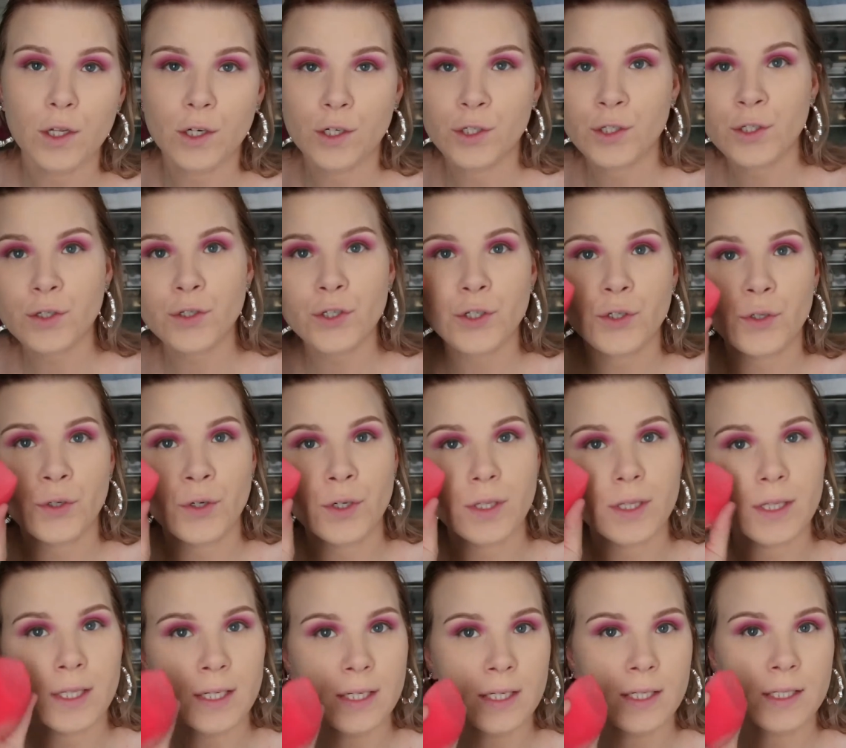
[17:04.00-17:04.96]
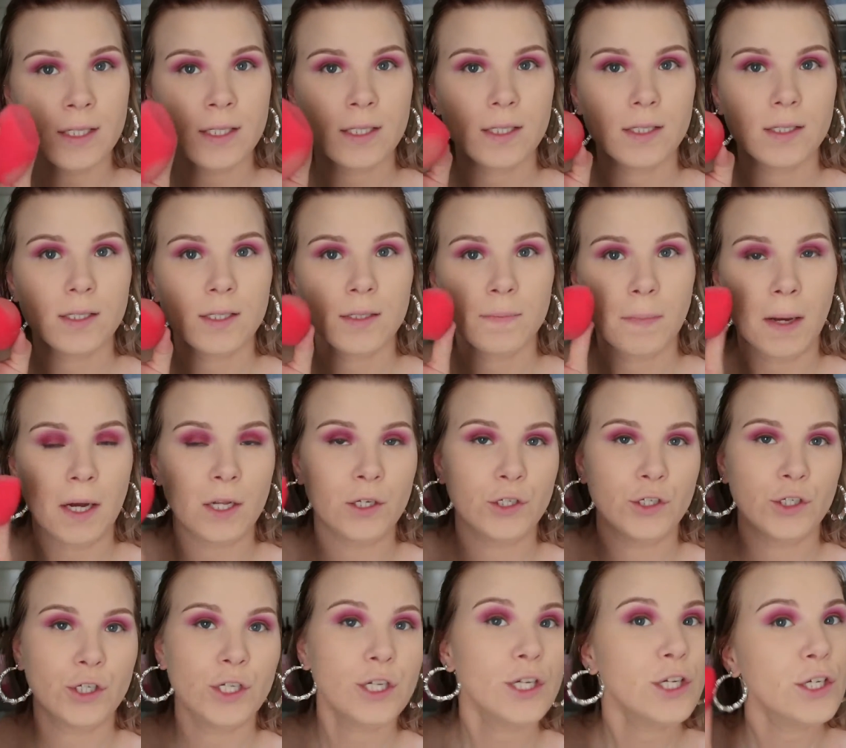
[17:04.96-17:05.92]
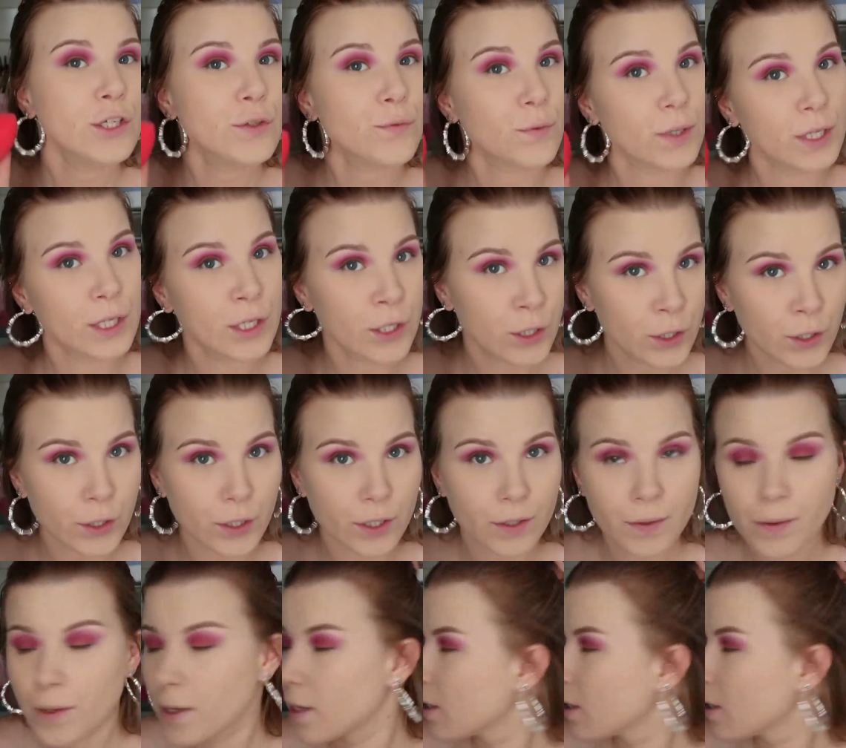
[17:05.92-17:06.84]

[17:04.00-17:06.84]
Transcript: Long story short, this sponge is really good.